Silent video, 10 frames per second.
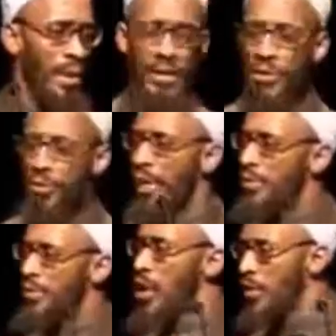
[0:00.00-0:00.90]
and
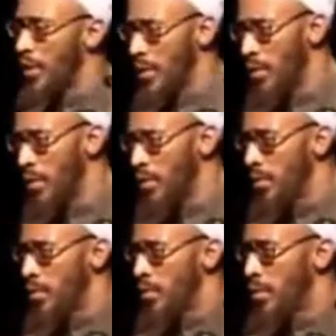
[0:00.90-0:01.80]
straight talking
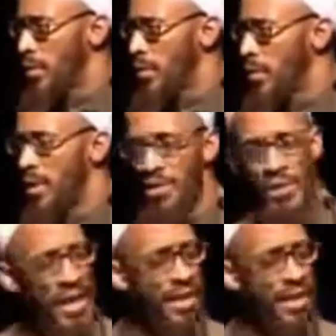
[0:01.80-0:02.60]
can